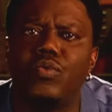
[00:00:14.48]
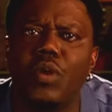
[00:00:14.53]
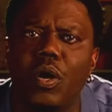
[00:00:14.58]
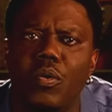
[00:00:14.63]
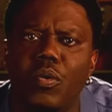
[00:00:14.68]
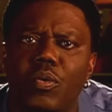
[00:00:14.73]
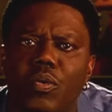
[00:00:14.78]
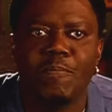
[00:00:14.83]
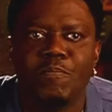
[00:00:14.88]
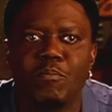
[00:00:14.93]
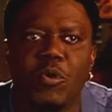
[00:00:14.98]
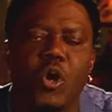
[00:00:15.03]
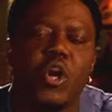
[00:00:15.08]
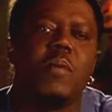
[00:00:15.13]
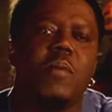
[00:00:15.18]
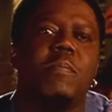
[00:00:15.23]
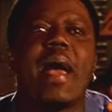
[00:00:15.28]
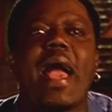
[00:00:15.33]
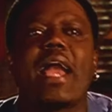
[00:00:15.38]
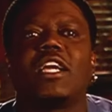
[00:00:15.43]
no.
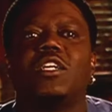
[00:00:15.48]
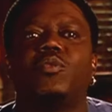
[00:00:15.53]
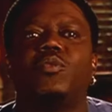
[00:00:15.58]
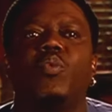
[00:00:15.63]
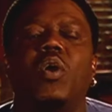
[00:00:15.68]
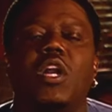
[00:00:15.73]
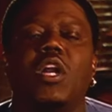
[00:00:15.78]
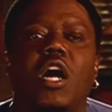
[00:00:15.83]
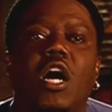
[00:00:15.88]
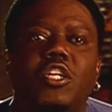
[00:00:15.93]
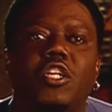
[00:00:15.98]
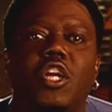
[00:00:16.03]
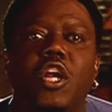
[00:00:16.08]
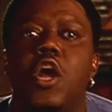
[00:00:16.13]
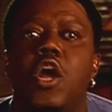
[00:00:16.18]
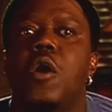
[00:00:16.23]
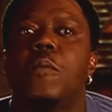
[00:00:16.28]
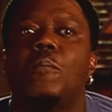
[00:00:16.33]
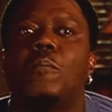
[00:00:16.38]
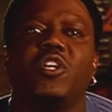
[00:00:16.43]
Bernie Mac is 100%
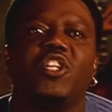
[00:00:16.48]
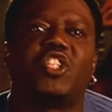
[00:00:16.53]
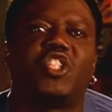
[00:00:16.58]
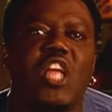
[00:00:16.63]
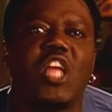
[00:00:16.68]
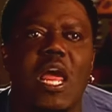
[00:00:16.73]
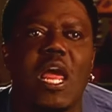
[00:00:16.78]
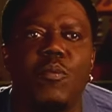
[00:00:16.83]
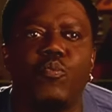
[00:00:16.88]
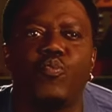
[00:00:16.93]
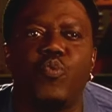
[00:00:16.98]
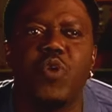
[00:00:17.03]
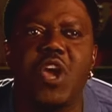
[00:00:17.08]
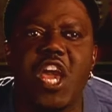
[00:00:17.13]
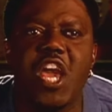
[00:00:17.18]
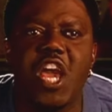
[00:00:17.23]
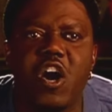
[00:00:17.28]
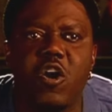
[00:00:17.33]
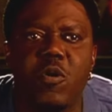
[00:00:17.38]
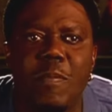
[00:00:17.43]

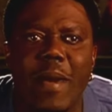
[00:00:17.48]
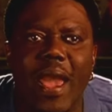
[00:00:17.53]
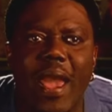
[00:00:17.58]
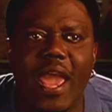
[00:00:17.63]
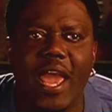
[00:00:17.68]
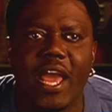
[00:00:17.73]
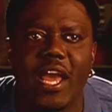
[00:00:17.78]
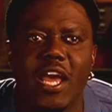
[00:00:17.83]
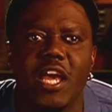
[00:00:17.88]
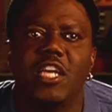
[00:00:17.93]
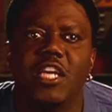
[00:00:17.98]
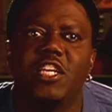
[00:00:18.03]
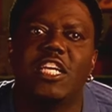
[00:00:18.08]
real man.